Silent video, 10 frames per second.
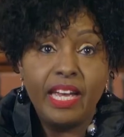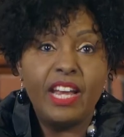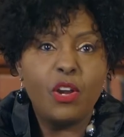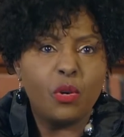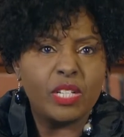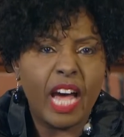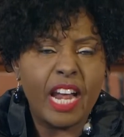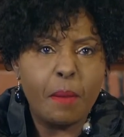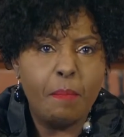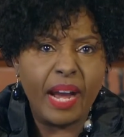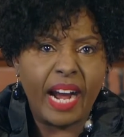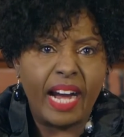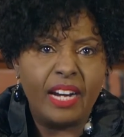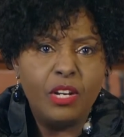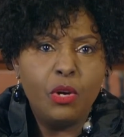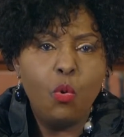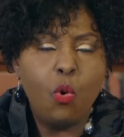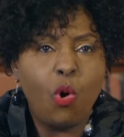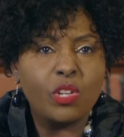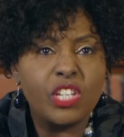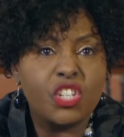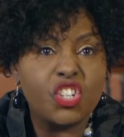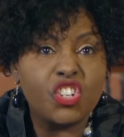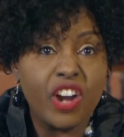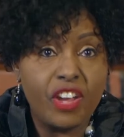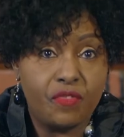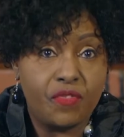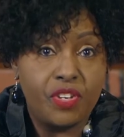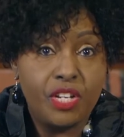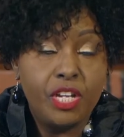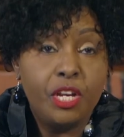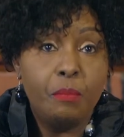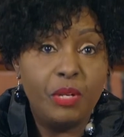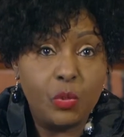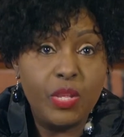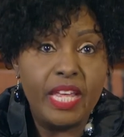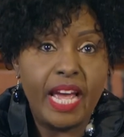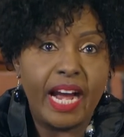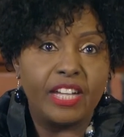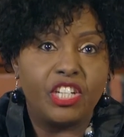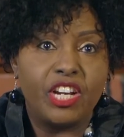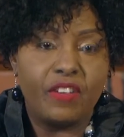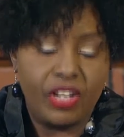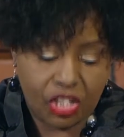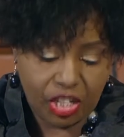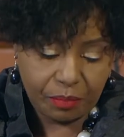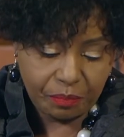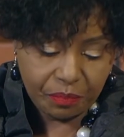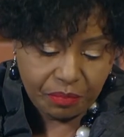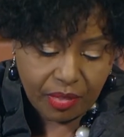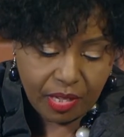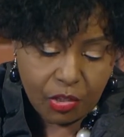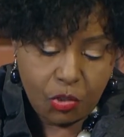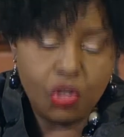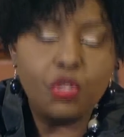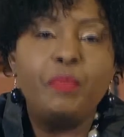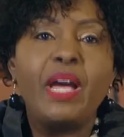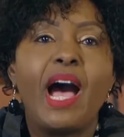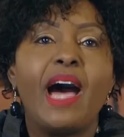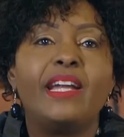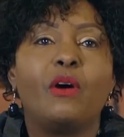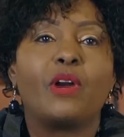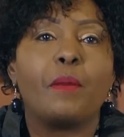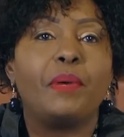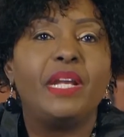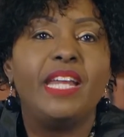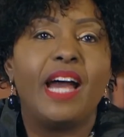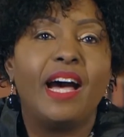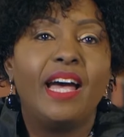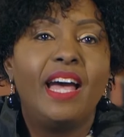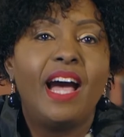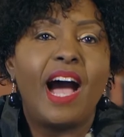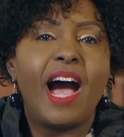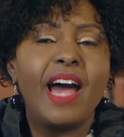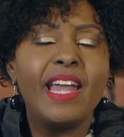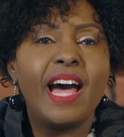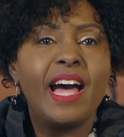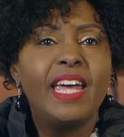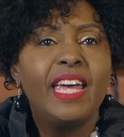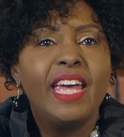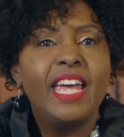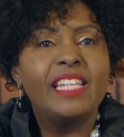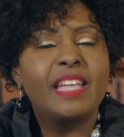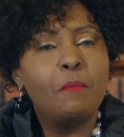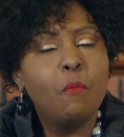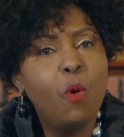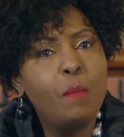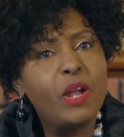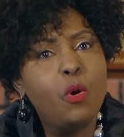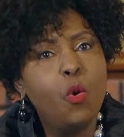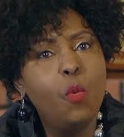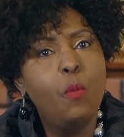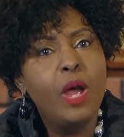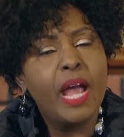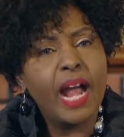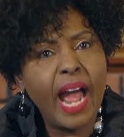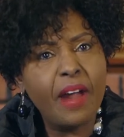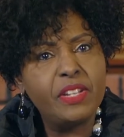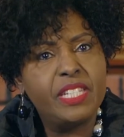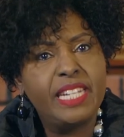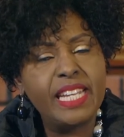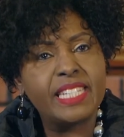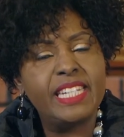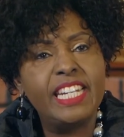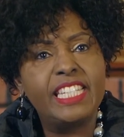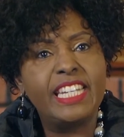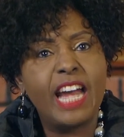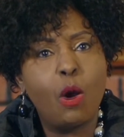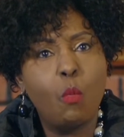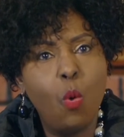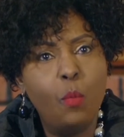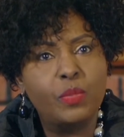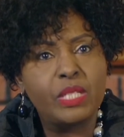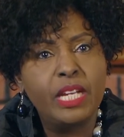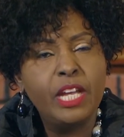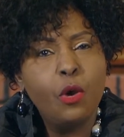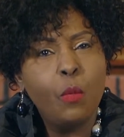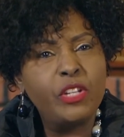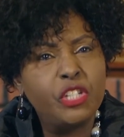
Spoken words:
and not a Rebecca who causes strife between the younger generation. Do you want to be a Hannah or a Peninnah? A Hannah is a woman who carries destinies in her wombs. When